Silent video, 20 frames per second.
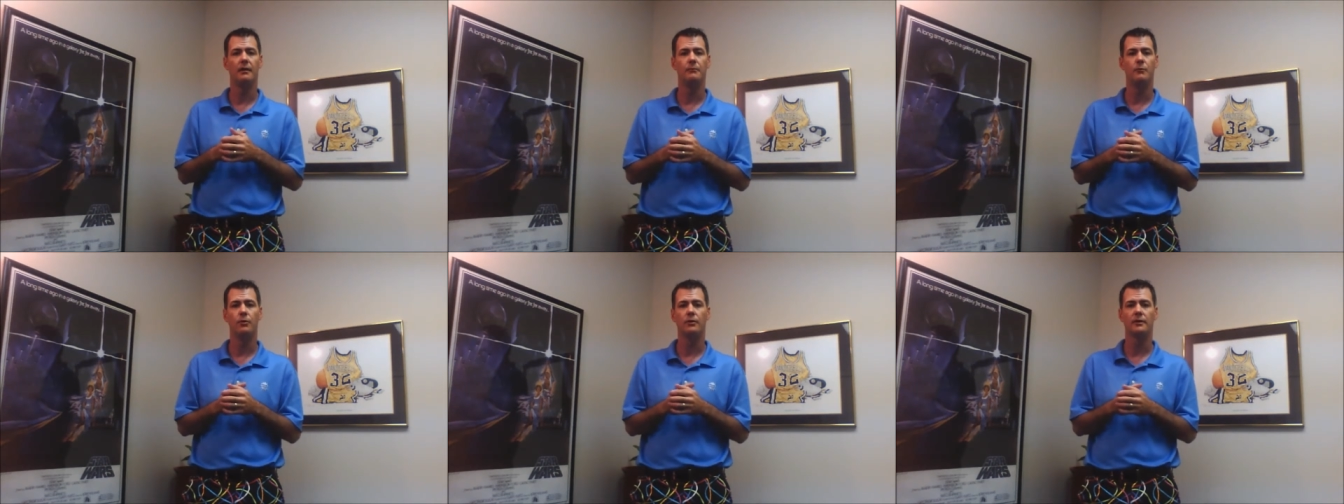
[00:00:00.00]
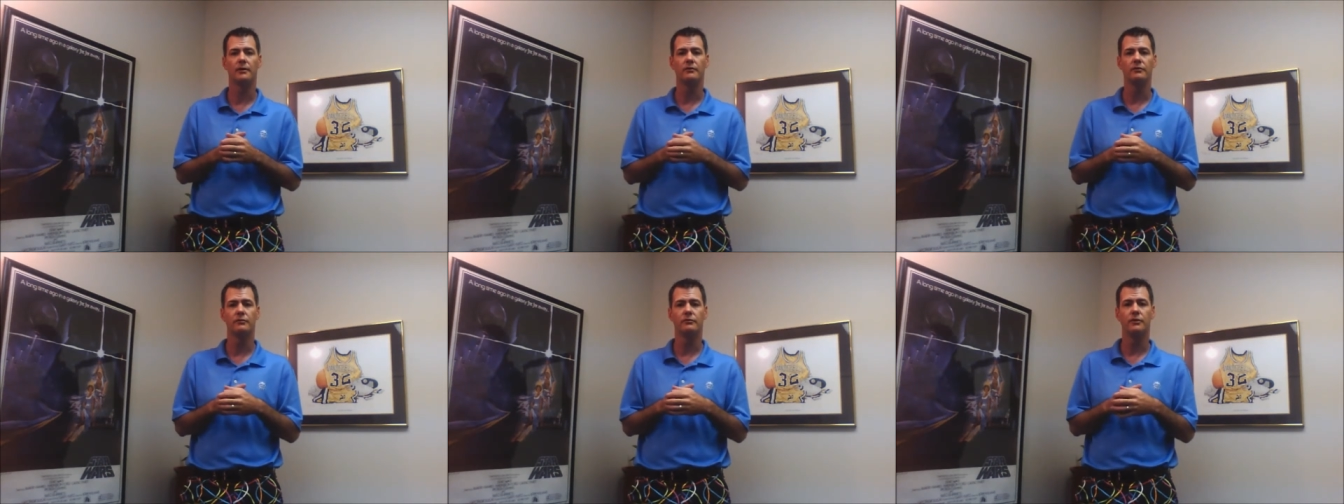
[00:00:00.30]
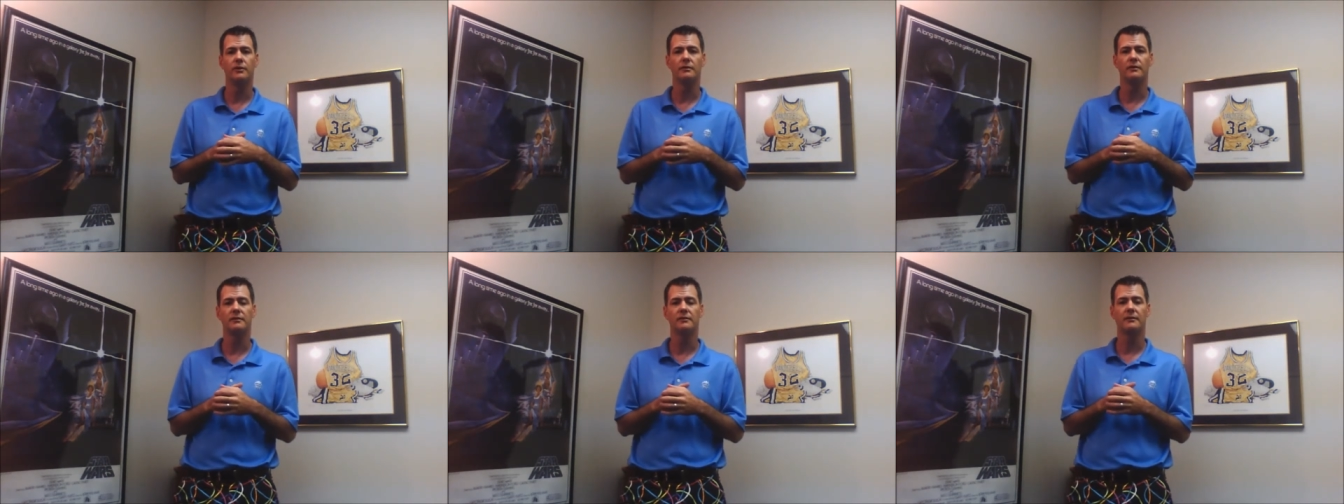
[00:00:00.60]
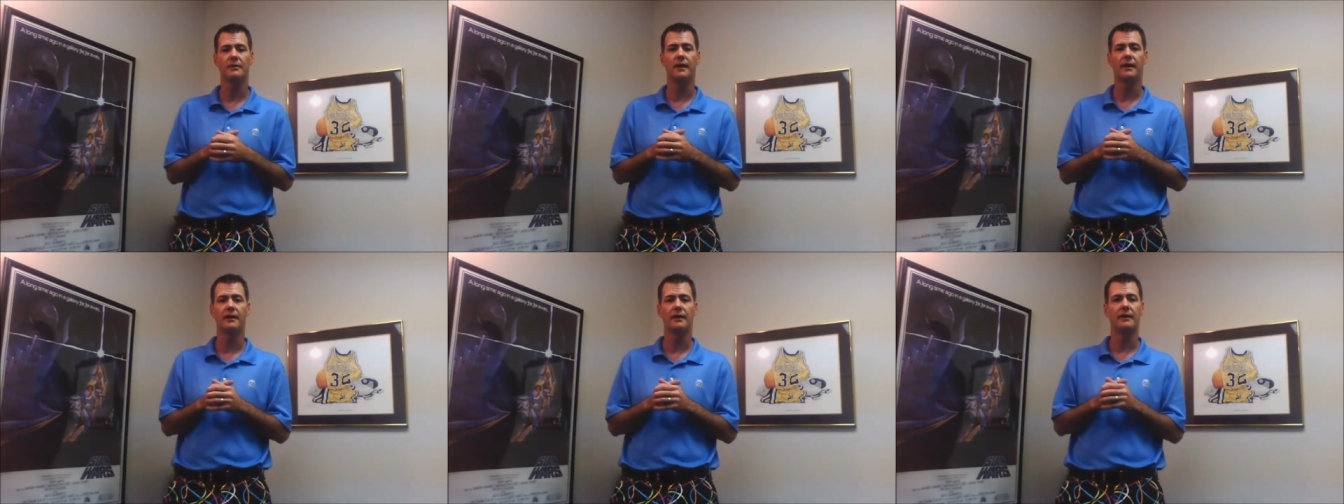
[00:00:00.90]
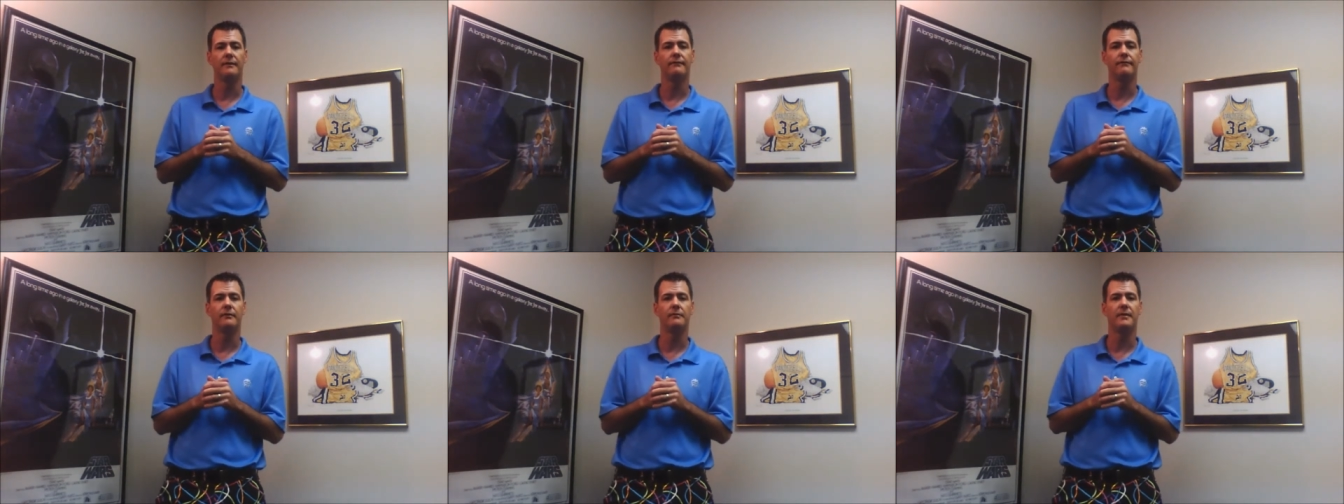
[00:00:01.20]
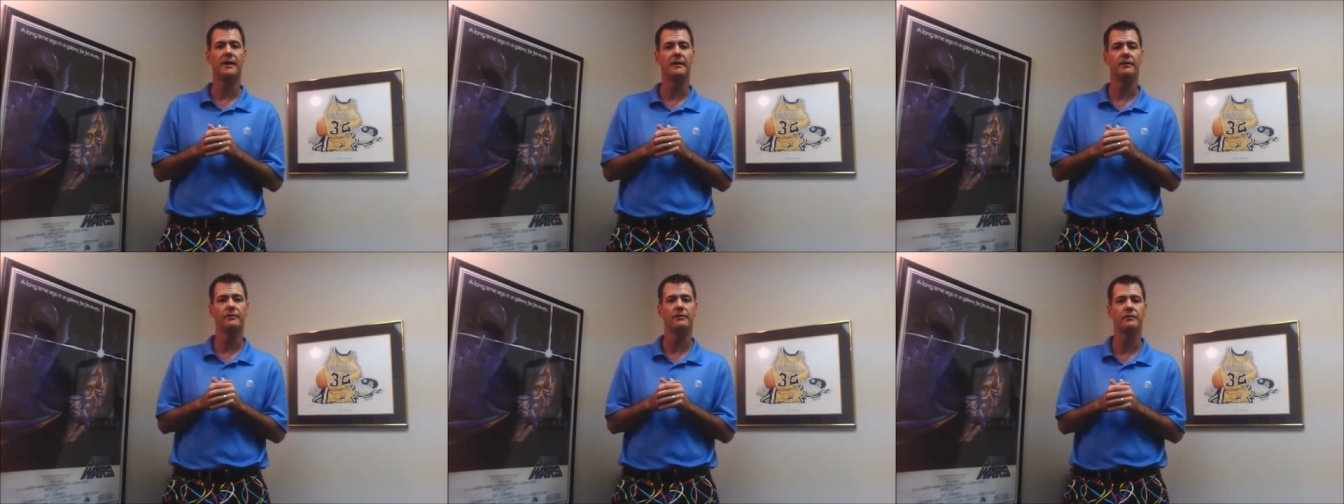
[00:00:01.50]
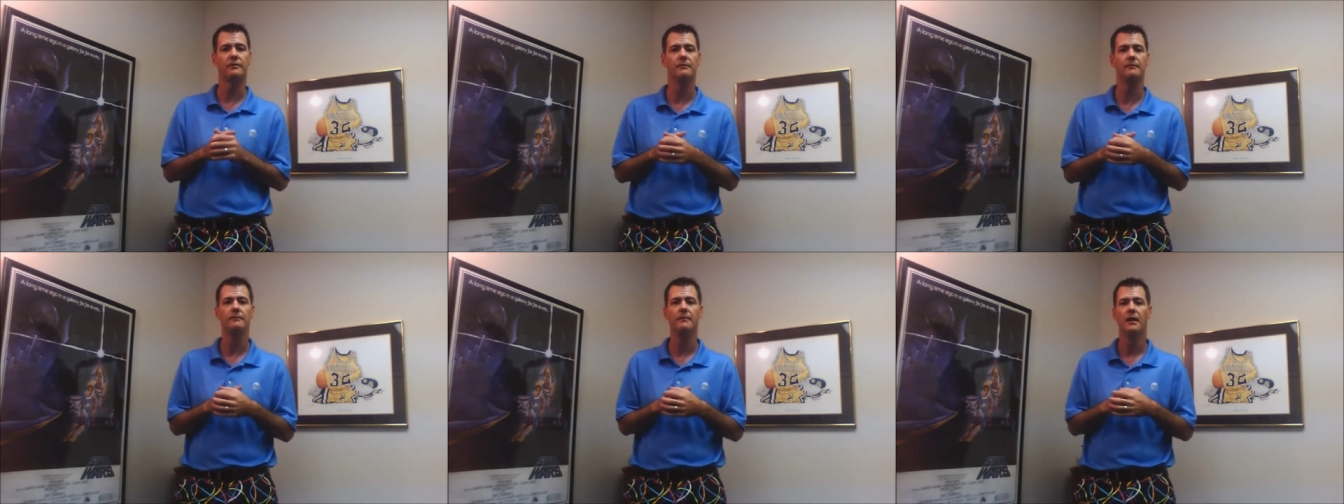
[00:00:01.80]
mortgage and real estate
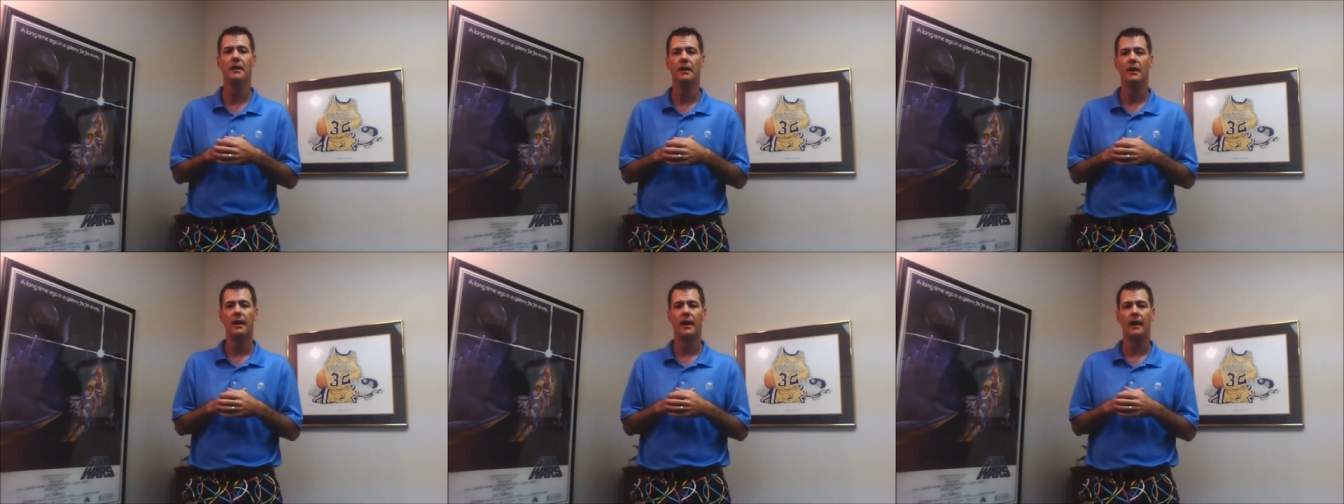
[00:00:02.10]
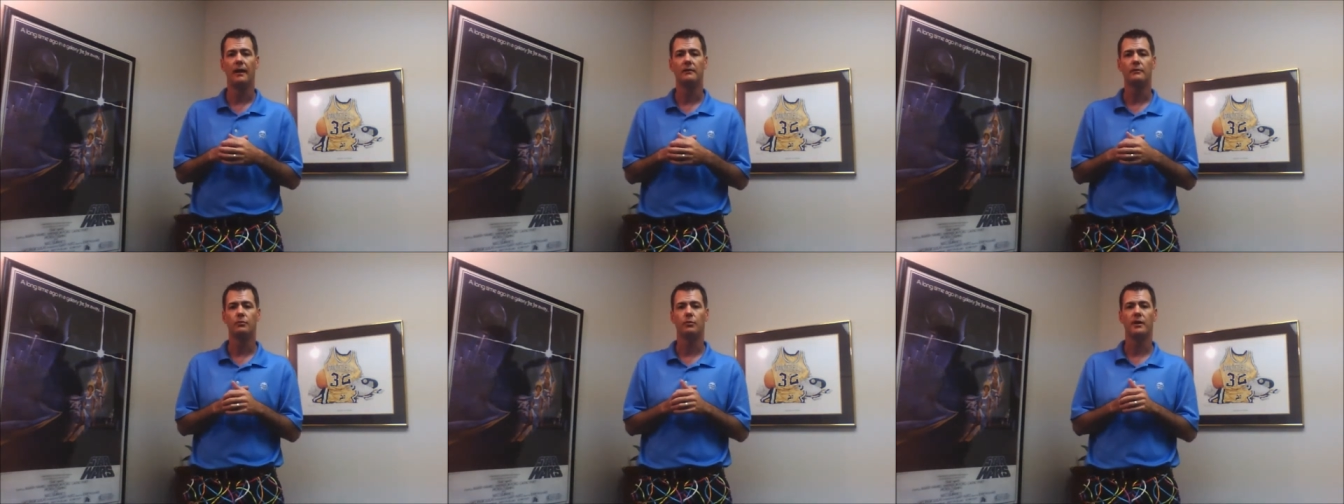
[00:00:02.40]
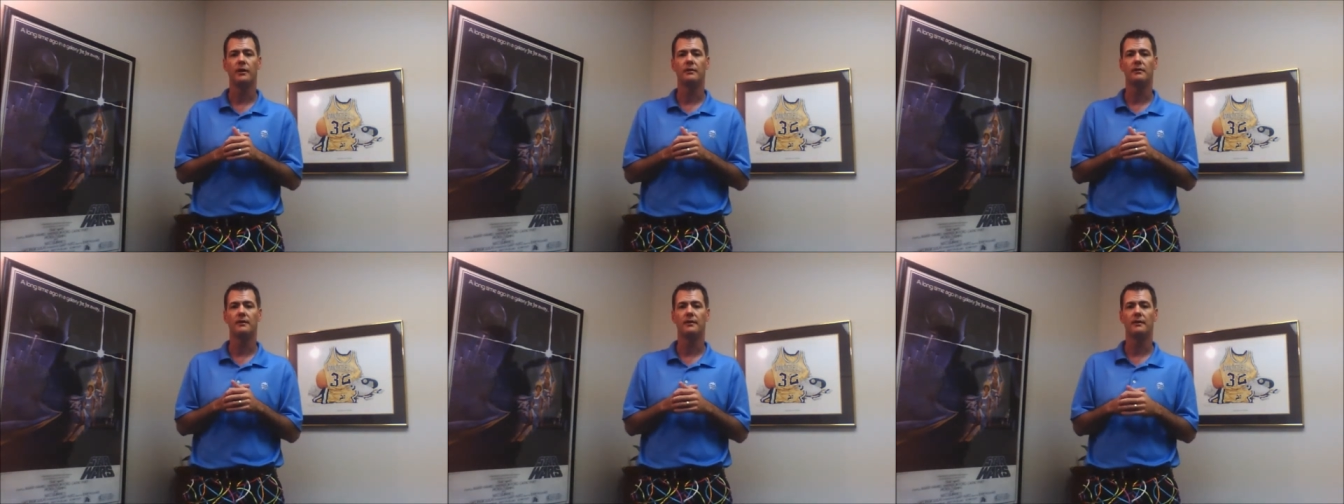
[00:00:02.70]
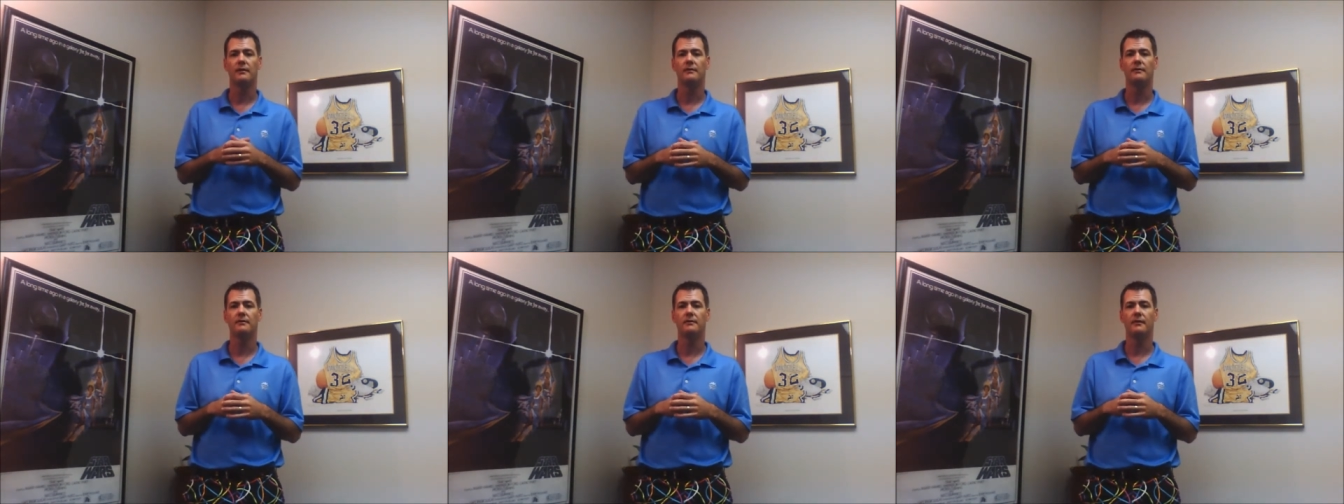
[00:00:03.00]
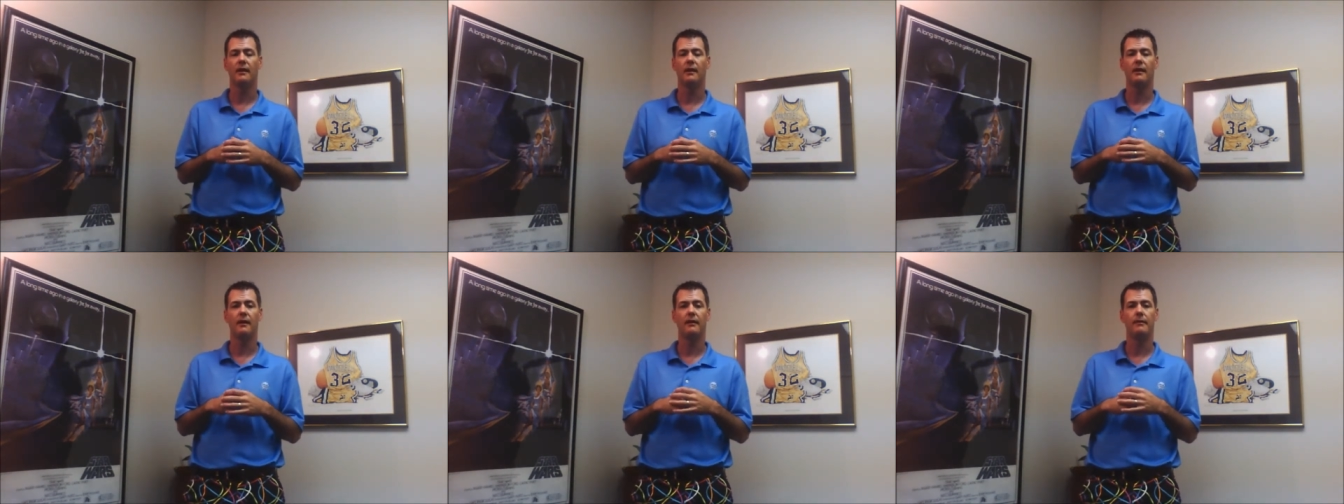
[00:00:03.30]
information, as well as